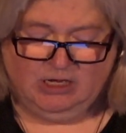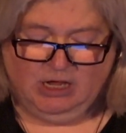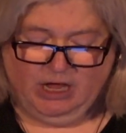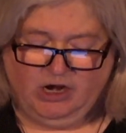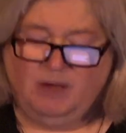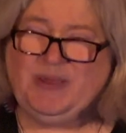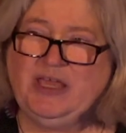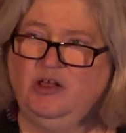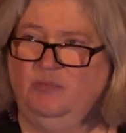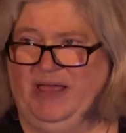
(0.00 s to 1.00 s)
An
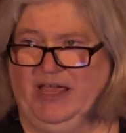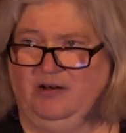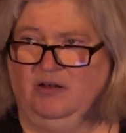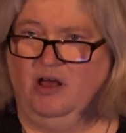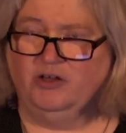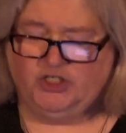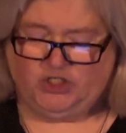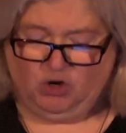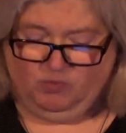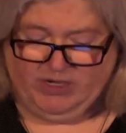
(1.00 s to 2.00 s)
uphill battle on
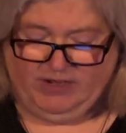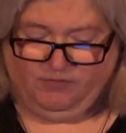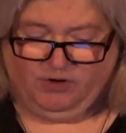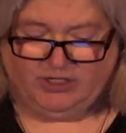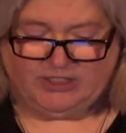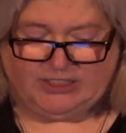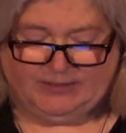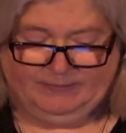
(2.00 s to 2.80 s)
so many fronts.